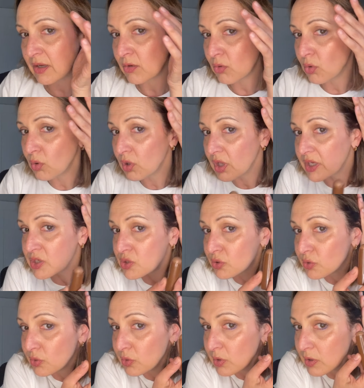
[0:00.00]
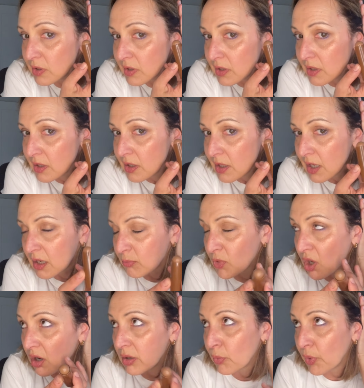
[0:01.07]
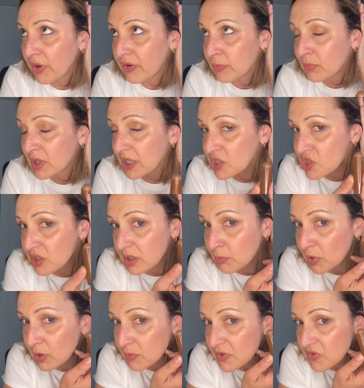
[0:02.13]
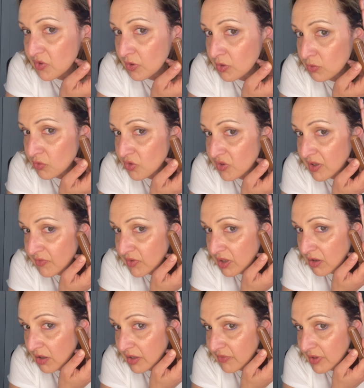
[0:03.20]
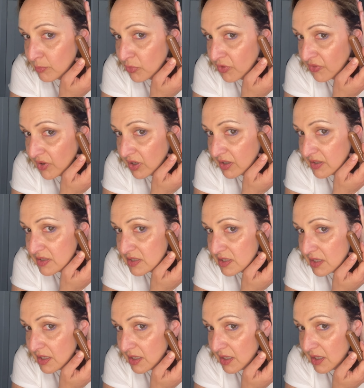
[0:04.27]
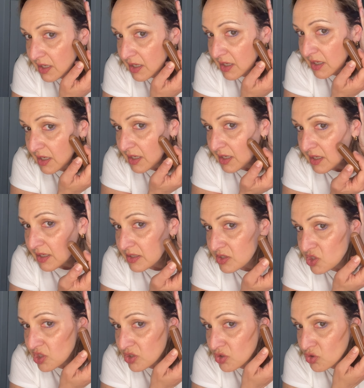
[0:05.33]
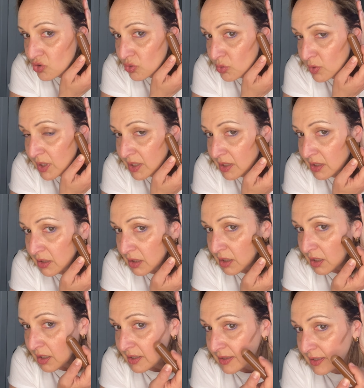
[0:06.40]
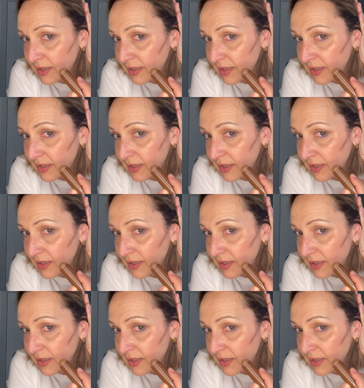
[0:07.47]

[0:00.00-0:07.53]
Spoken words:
And all I do, and I'm kind of wearing blush at the moment, so you'll just have to kind of improvise, is just do a little line